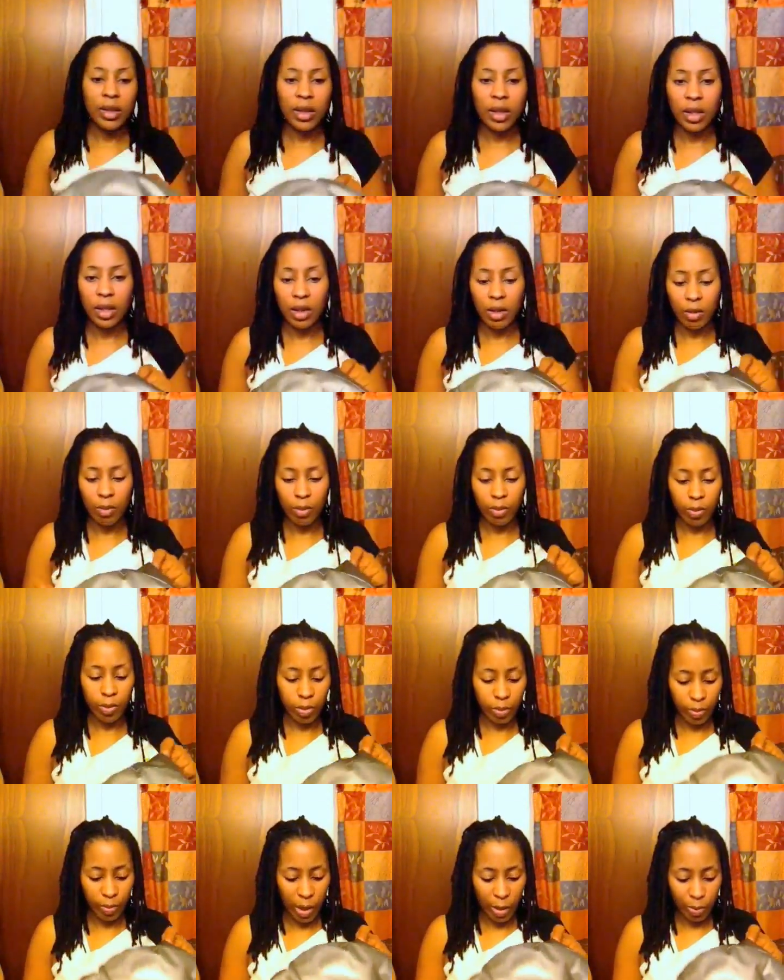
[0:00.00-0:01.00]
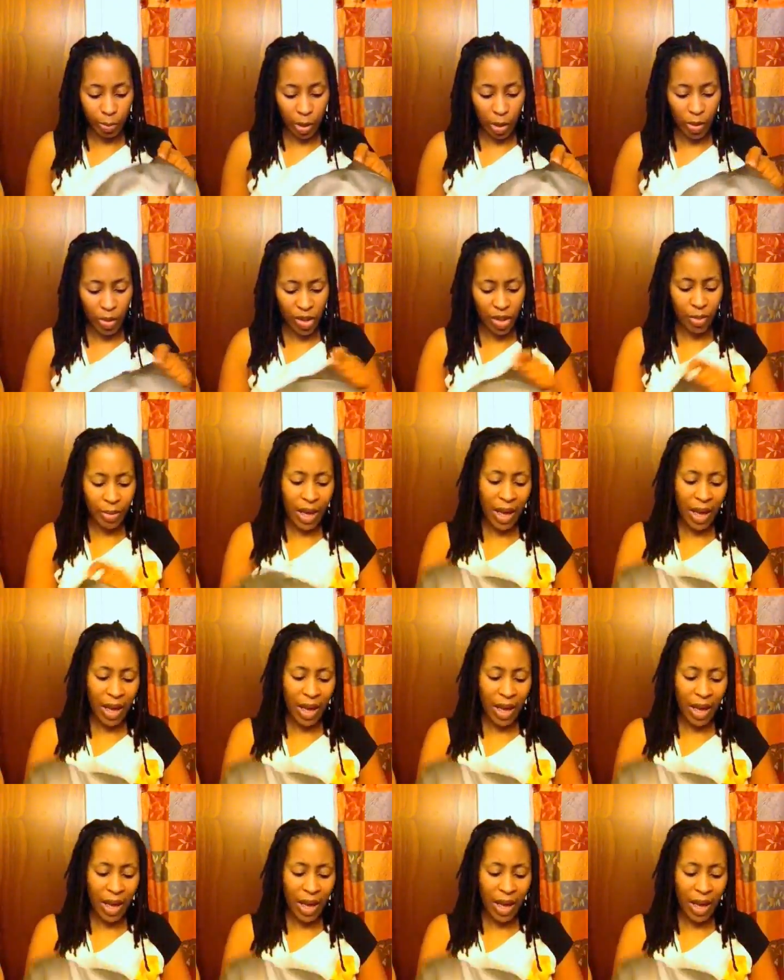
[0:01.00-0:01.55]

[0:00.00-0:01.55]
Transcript: think it blows up.